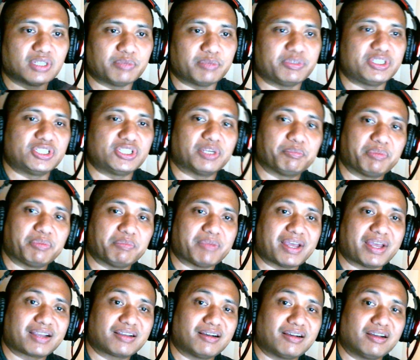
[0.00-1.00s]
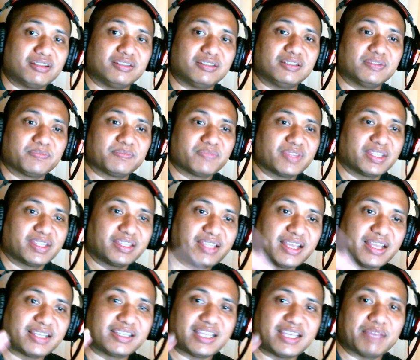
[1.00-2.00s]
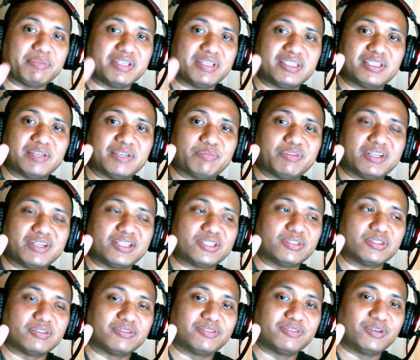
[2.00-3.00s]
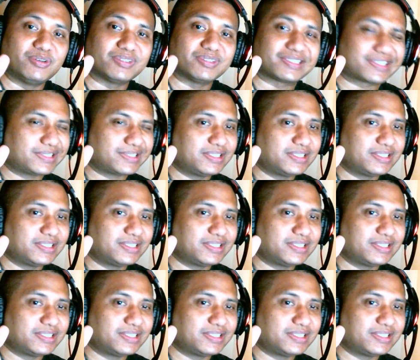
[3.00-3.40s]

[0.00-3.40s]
I'll be jumping back on that gaming scene pretty soon, folks.